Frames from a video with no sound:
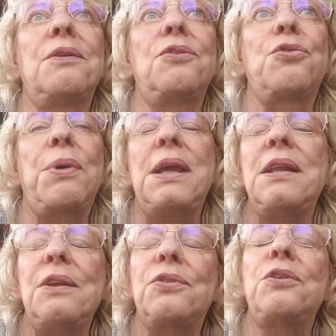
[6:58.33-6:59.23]

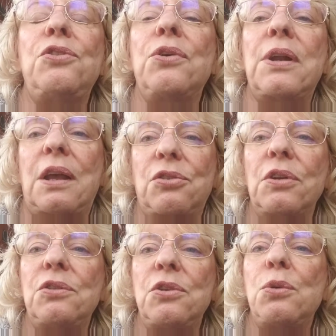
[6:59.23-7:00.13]
trainings that you could
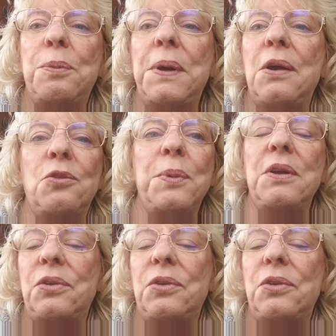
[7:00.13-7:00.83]
actually do with parents because